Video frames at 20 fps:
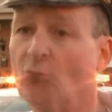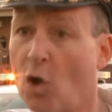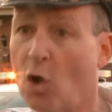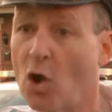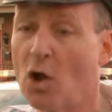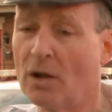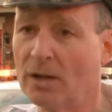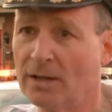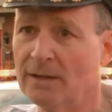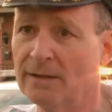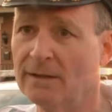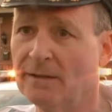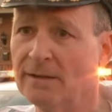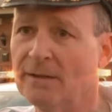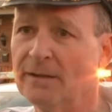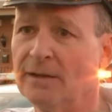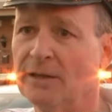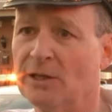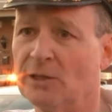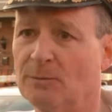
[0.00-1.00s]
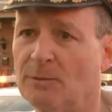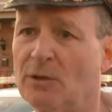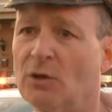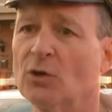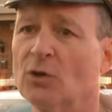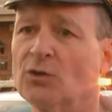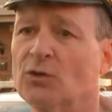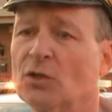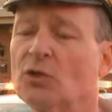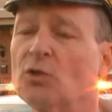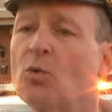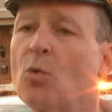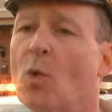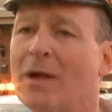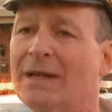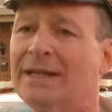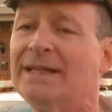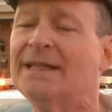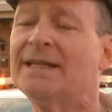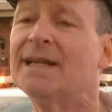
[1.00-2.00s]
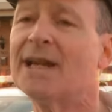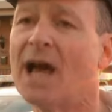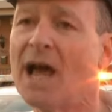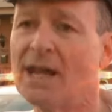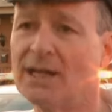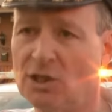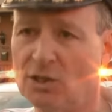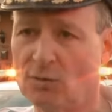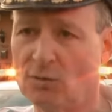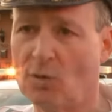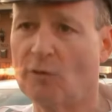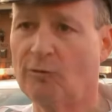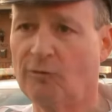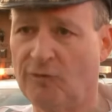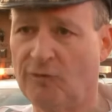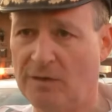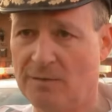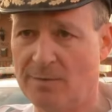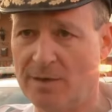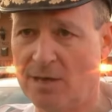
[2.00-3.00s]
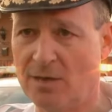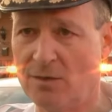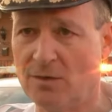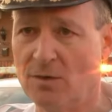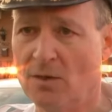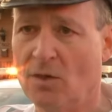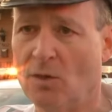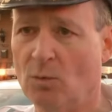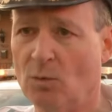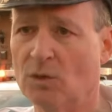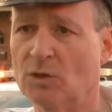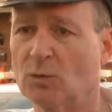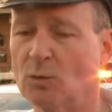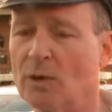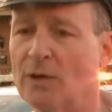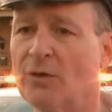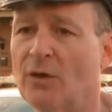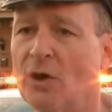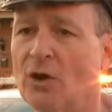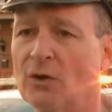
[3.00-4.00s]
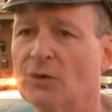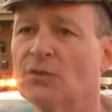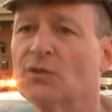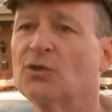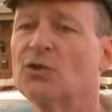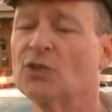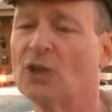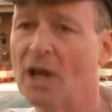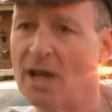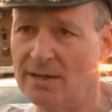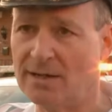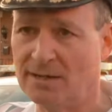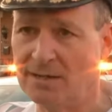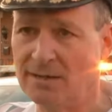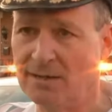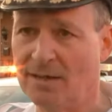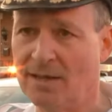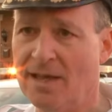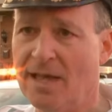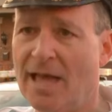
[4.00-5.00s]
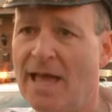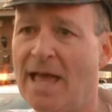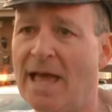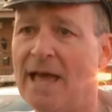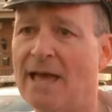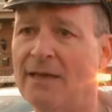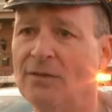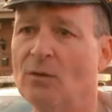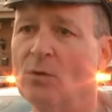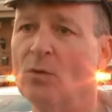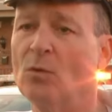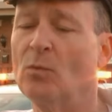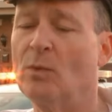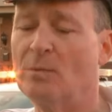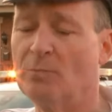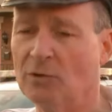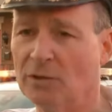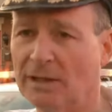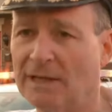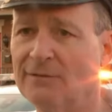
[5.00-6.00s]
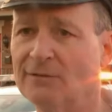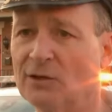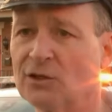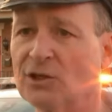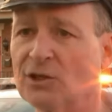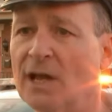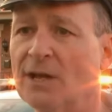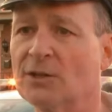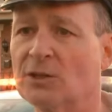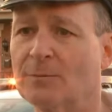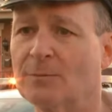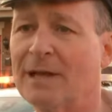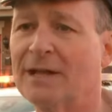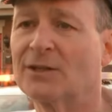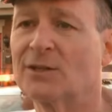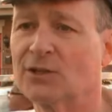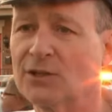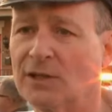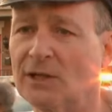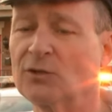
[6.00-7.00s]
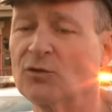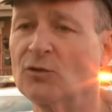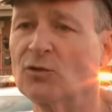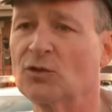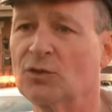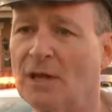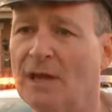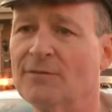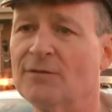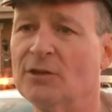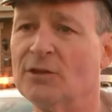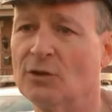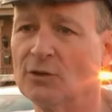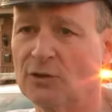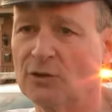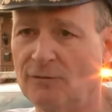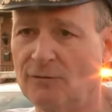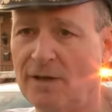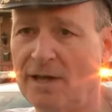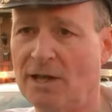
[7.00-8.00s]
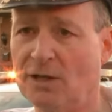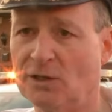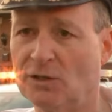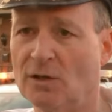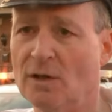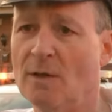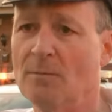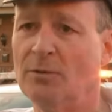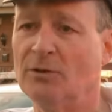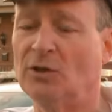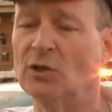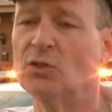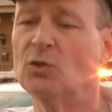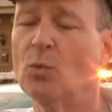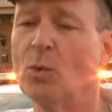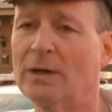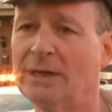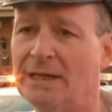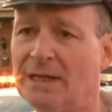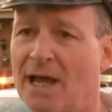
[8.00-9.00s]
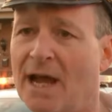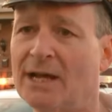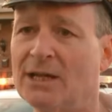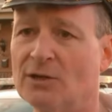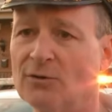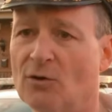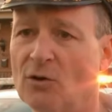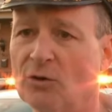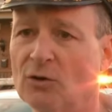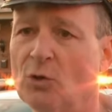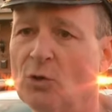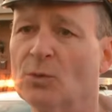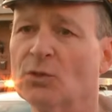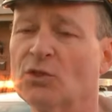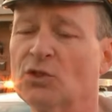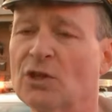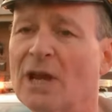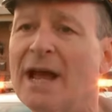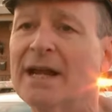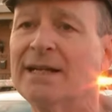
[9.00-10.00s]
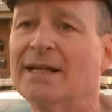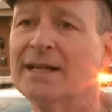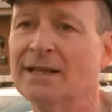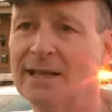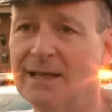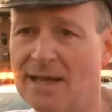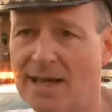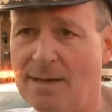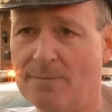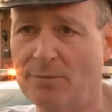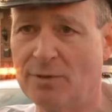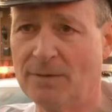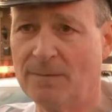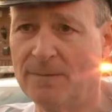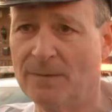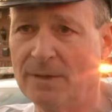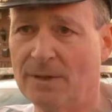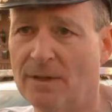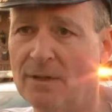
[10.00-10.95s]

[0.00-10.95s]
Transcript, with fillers: wrong, is because the 29 year old female was with her son. And we believe the son's about six or seven years of age. But the 29 year old who was shot in the hip